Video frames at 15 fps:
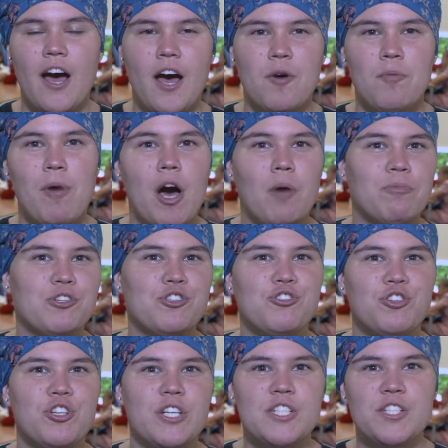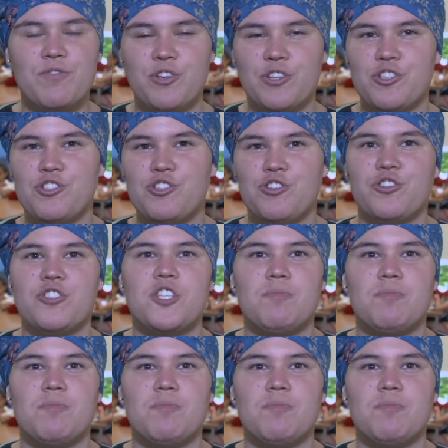opportunities for the students